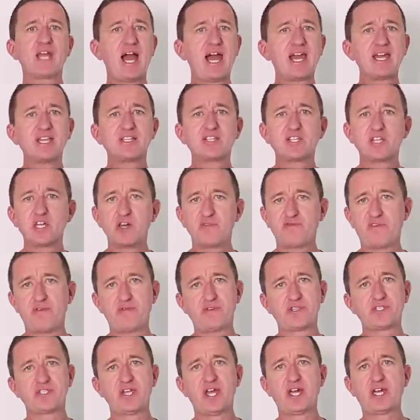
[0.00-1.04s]
80th of
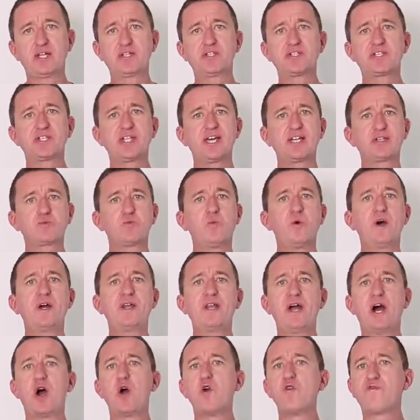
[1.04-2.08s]
a second, so that's
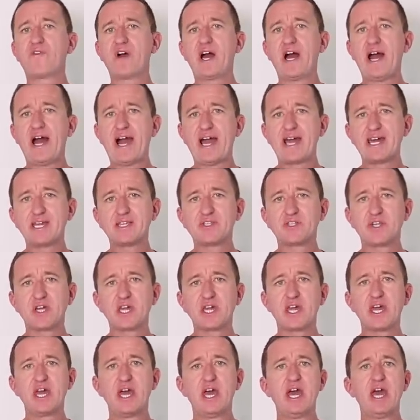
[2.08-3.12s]
1 over
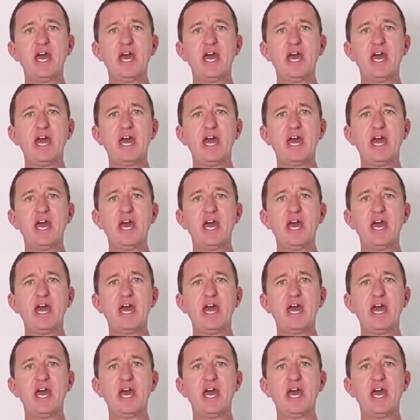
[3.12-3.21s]
80.